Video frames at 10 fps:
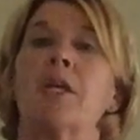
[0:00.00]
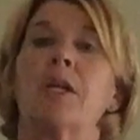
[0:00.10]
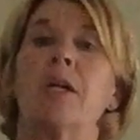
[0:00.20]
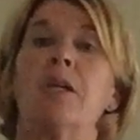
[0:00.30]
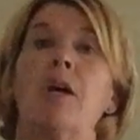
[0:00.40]

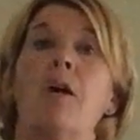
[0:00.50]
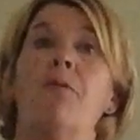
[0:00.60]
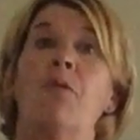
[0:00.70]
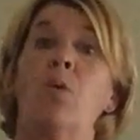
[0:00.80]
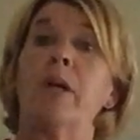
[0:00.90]
could
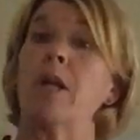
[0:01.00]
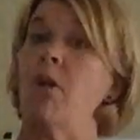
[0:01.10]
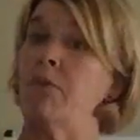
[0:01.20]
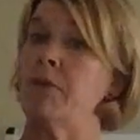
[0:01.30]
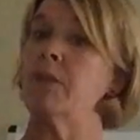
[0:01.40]
avoid,
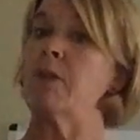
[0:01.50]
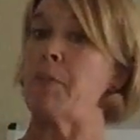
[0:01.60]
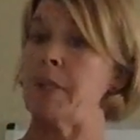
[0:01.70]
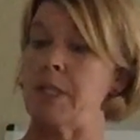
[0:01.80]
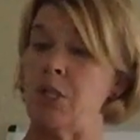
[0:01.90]
hopefully,
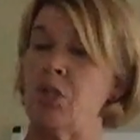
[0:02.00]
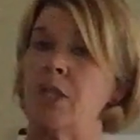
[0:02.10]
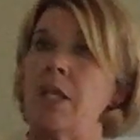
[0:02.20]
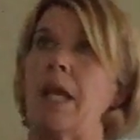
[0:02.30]
repetition